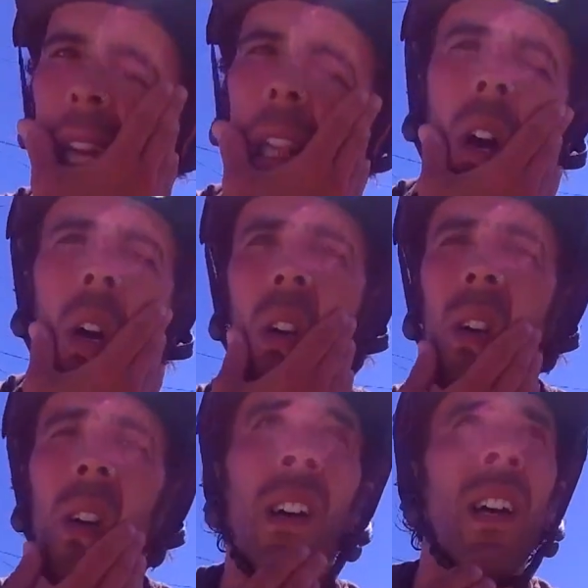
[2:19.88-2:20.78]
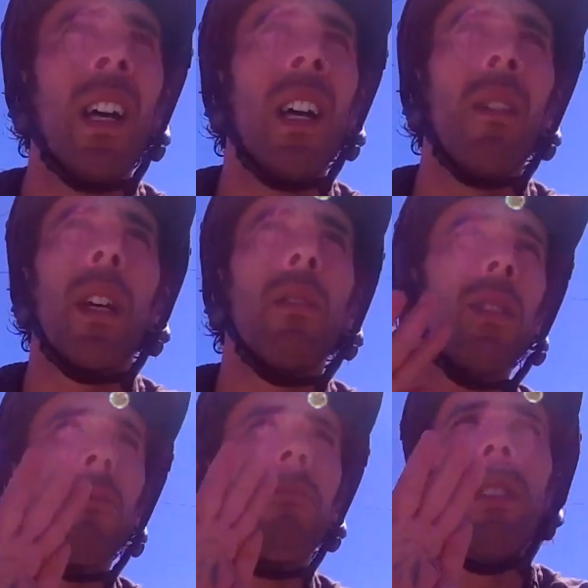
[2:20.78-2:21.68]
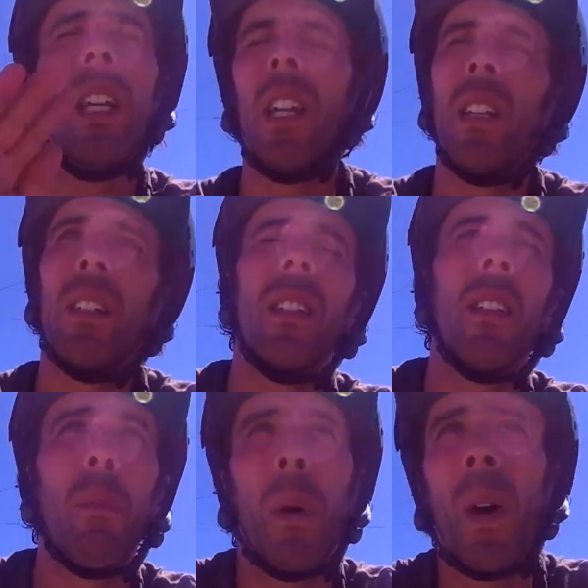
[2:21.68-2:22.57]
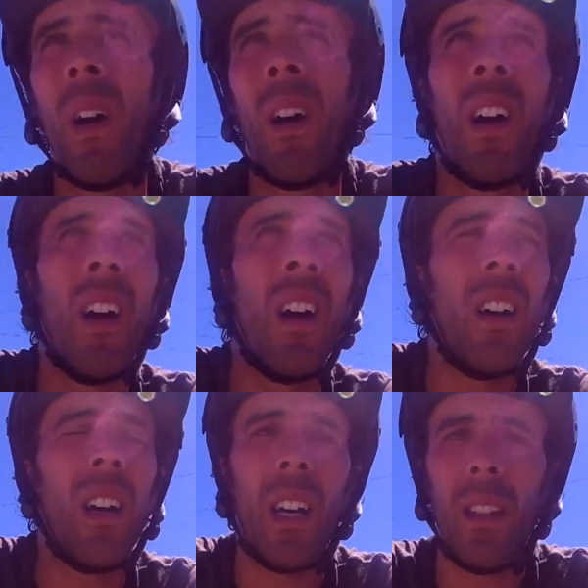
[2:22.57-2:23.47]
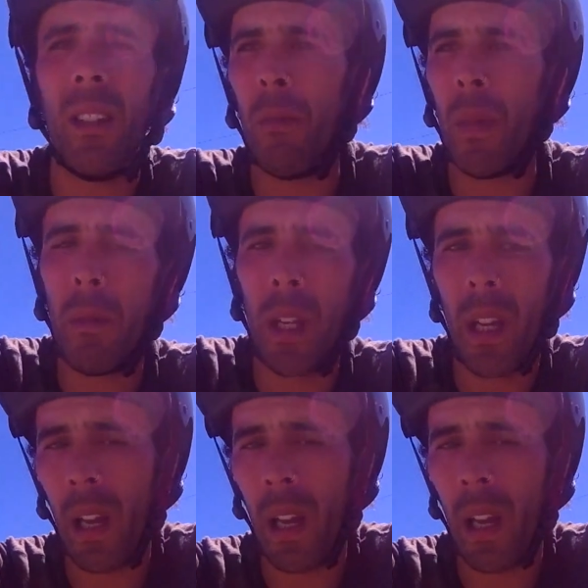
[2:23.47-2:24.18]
long, but it was really steep. I don't know, maybe